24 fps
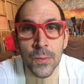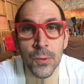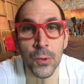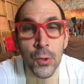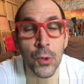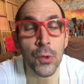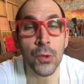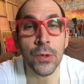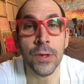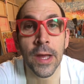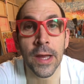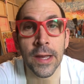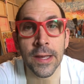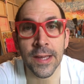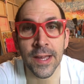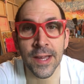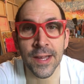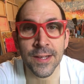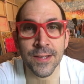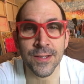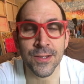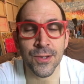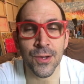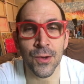two
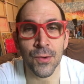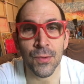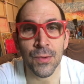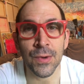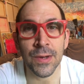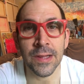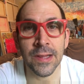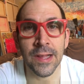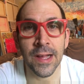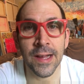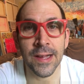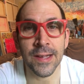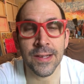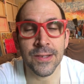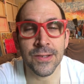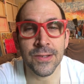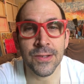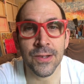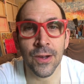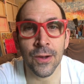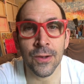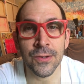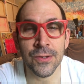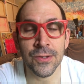decades to
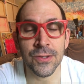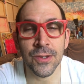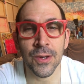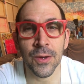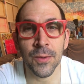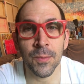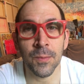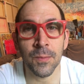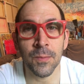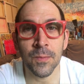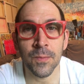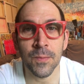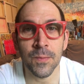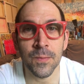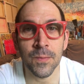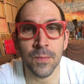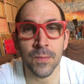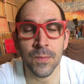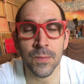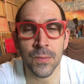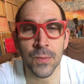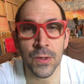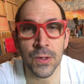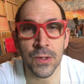realize on some
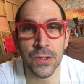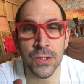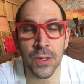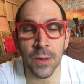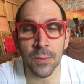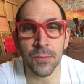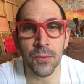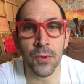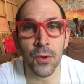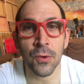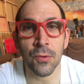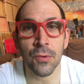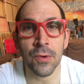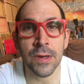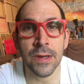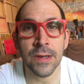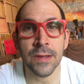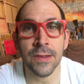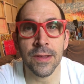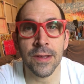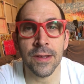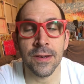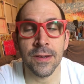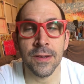to some
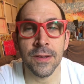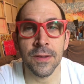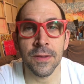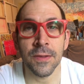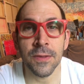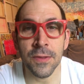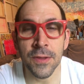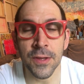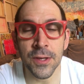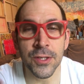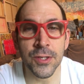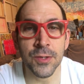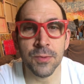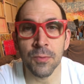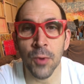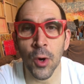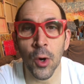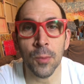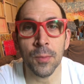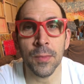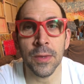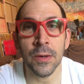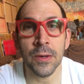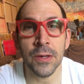degree that this
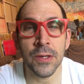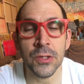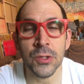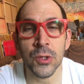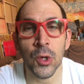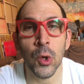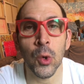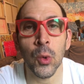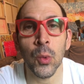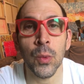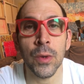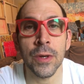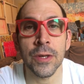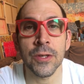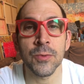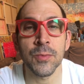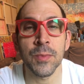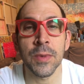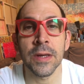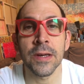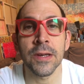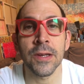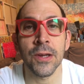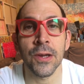moment has always
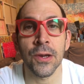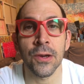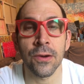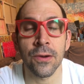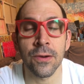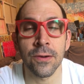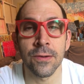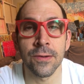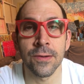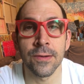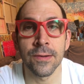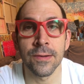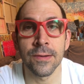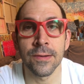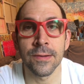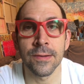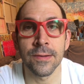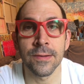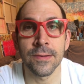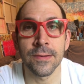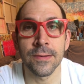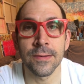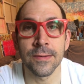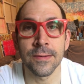been here.
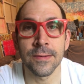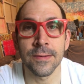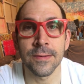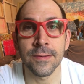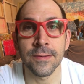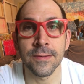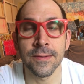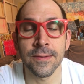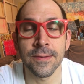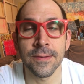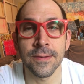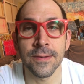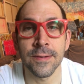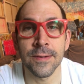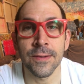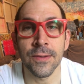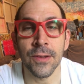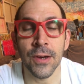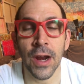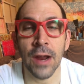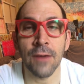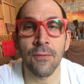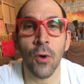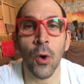
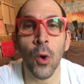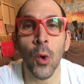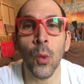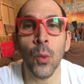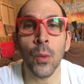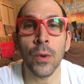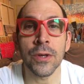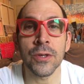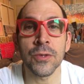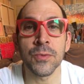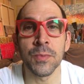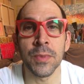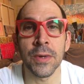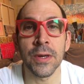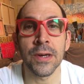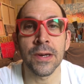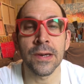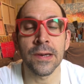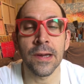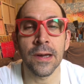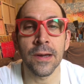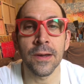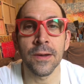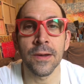That I've always
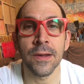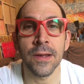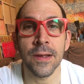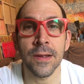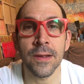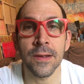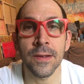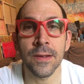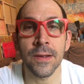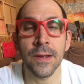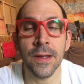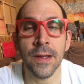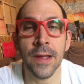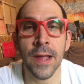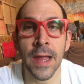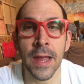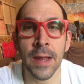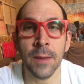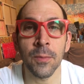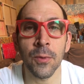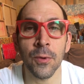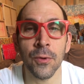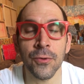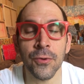been
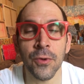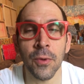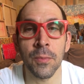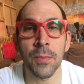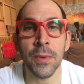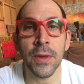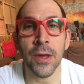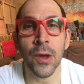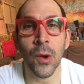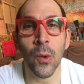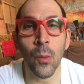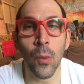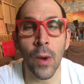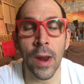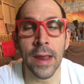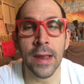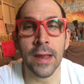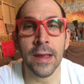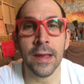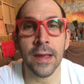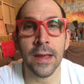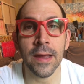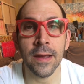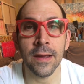able to be
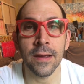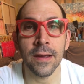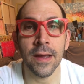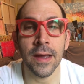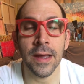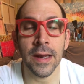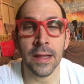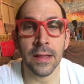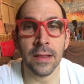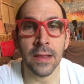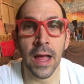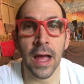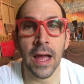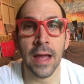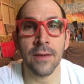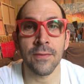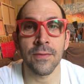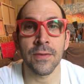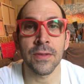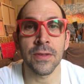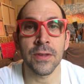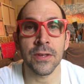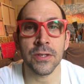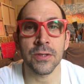awake and
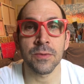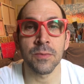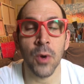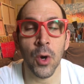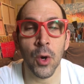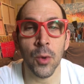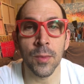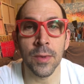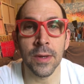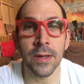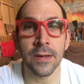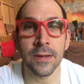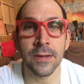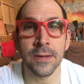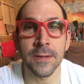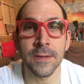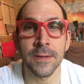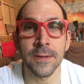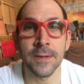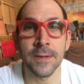alive in this moment